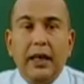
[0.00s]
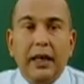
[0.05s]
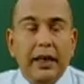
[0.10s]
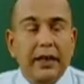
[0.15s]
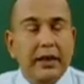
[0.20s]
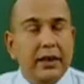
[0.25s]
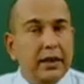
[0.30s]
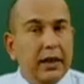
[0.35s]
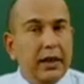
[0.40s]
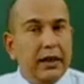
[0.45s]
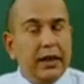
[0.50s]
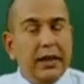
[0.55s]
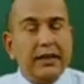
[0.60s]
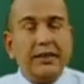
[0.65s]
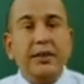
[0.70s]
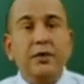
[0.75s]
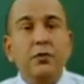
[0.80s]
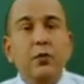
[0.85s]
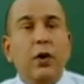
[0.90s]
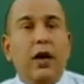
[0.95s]
In
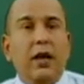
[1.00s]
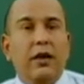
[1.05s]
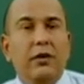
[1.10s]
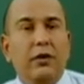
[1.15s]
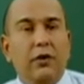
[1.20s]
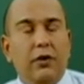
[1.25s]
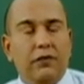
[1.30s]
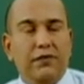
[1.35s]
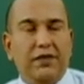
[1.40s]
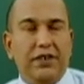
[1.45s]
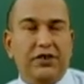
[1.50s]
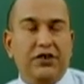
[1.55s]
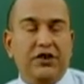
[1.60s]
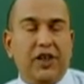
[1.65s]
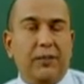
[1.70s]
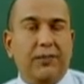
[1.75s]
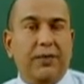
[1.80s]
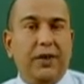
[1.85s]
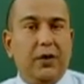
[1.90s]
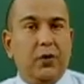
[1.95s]
lesson 1 of this
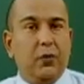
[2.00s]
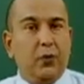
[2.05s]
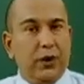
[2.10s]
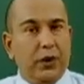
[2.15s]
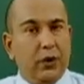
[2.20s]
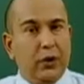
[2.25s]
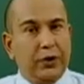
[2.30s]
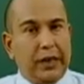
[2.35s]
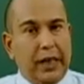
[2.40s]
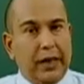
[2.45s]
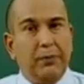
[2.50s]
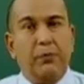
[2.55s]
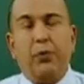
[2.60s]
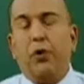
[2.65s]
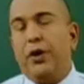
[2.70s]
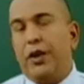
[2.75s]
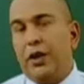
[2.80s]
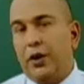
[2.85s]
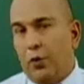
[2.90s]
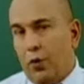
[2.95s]
chapter, we looked at
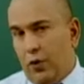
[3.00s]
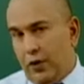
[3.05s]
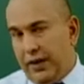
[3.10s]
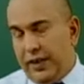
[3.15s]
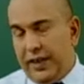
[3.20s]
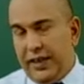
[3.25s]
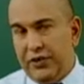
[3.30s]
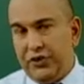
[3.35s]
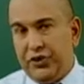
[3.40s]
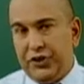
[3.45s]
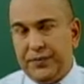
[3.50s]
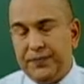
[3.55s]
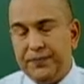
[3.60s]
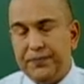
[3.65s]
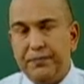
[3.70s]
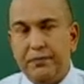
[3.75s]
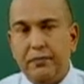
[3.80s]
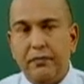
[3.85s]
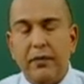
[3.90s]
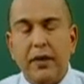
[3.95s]
body coordination.
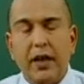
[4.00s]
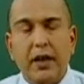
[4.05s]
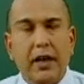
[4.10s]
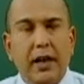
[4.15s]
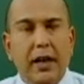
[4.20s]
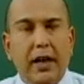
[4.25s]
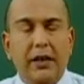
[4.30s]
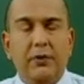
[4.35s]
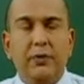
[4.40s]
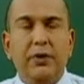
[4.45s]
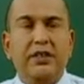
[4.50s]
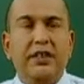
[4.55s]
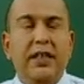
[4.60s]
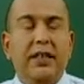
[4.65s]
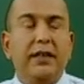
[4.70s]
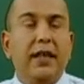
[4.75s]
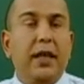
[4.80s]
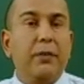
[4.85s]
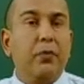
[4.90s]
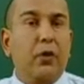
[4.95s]
And we
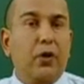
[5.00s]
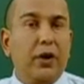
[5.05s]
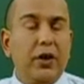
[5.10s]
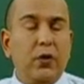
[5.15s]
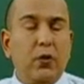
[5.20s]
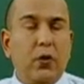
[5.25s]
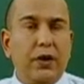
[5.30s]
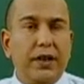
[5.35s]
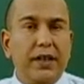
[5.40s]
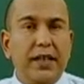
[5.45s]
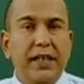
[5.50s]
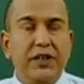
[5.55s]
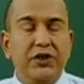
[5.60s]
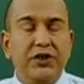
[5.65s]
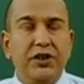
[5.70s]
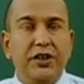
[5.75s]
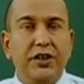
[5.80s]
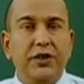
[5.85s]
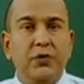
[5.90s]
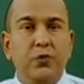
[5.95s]
said that body
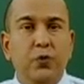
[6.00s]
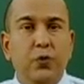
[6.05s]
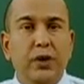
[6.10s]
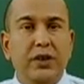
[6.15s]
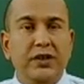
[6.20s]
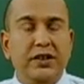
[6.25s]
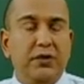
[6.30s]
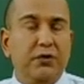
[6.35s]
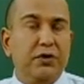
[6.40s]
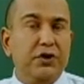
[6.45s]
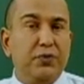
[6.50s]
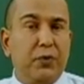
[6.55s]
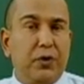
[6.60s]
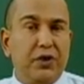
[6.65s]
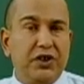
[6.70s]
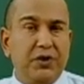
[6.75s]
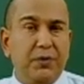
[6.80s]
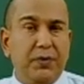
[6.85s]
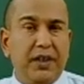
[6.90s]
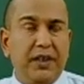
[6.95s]
coordination was the
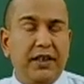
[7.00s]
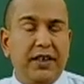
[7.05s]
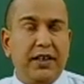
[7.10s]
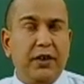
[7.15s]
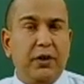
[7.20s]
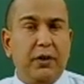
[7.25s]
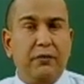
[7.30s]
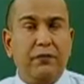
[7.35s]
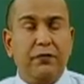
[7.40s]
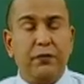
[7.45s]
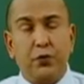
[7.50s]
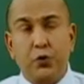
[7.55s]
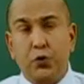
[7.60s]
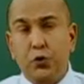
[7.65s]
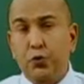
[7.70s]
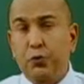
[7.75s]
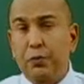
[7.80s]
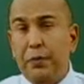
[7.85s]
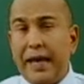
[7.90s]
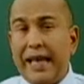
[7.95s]
responsibility of
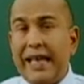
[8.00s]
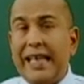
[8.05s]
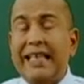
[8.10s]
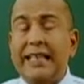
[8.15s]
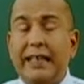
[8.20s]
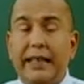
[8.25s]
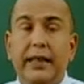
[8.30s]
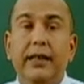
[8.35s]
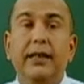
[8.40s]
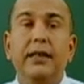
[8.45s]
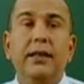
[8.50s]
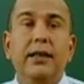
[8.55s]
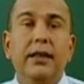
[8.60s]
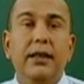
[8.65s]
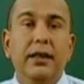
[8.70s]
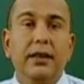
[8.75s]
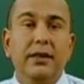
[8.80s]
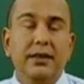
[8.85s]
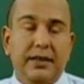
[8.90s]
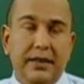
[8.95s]
two main
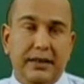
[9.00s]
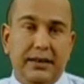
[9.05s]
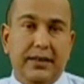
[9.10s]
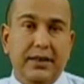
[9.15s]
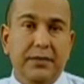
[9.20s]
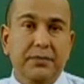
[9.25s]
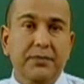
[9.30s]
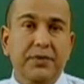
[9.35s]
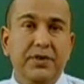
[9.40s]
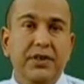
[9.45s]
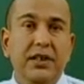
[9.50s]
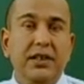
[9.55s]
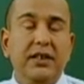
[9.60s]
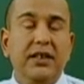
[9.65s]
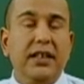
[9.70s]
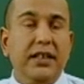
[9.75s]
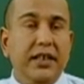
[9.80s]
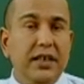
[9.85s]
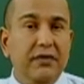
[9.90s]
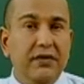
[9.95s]
systems,
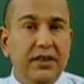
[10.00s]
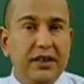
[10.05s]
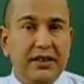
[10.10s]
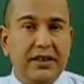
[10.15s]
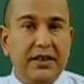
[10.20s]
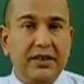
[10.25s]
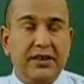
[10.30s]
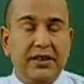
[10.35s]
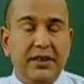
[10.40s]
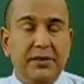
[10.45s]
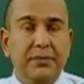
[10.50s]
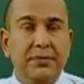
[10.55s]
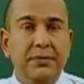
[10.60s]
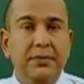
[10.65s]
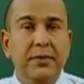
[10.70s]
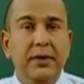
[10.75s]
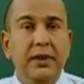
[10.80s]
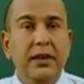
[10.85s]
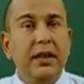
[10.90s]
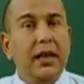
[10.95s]
the nervous system
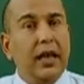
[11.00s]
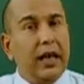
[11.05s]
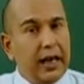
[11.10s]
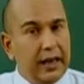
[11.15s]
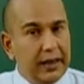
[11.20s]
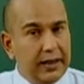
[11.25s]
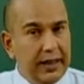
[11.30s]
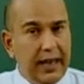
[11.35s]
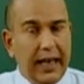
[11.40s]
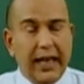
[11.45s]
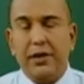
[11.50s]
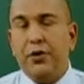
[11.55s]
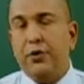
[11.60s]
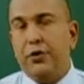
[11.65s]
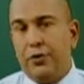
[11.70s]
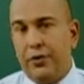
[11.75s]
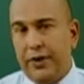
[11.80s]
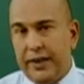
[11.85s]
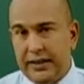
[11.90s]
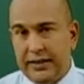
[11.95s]
and the
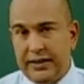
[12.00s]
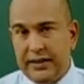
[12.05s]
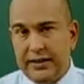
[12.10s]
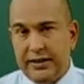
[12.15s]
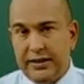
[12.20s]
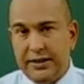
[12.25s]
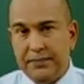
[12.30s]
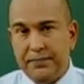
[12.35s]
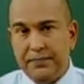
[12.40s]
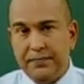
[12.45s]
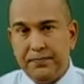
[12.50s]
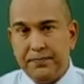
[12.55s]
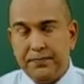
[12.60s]
endocrine system.